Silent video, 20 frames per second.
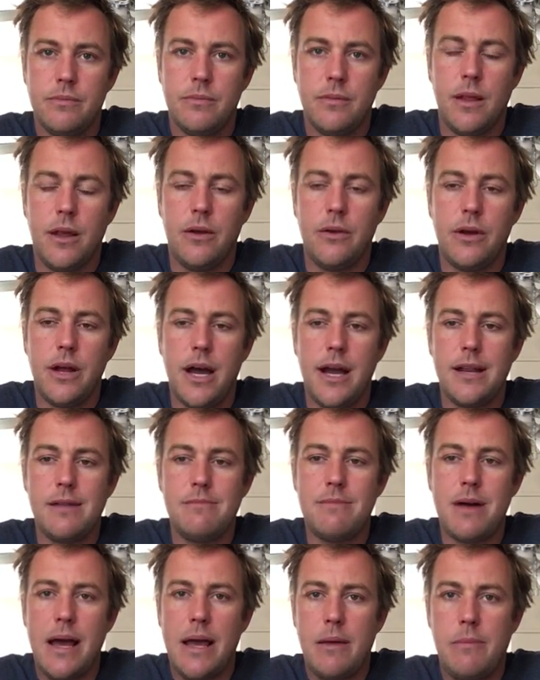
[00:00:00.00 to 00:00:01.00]
They're not, in
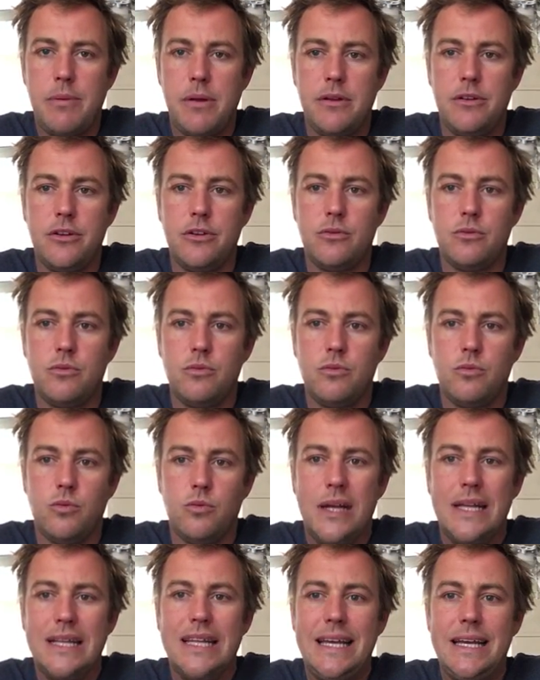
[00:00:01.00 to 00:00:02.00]
my opinion,
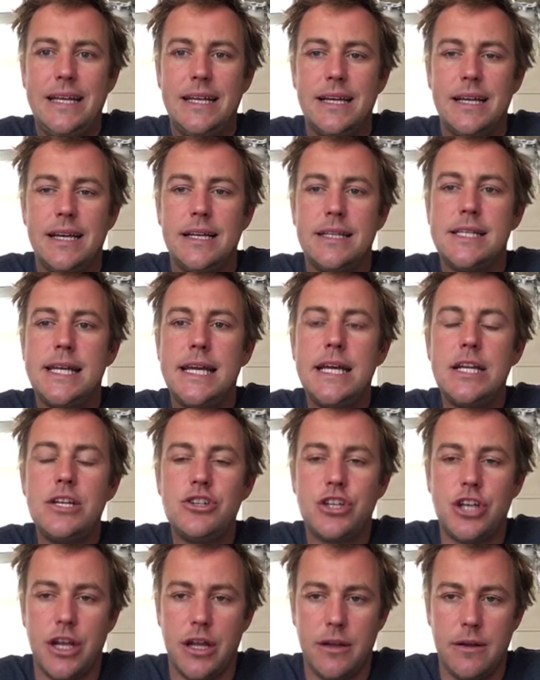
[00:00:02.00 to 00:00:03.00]
really
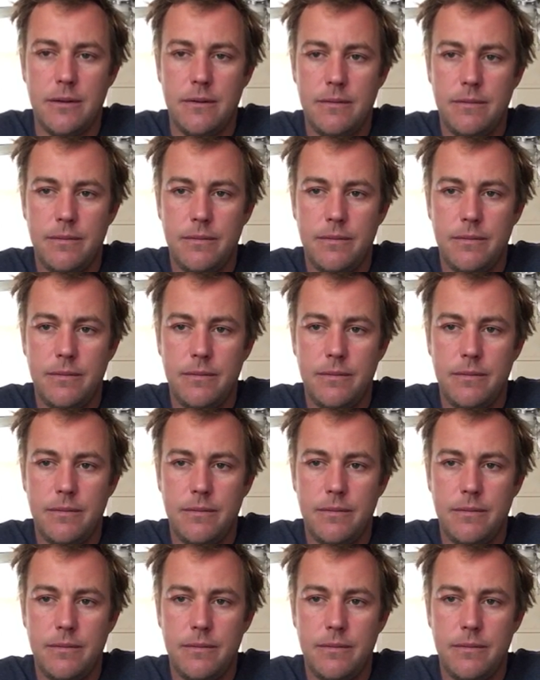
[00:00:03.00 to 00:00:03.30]
teaching.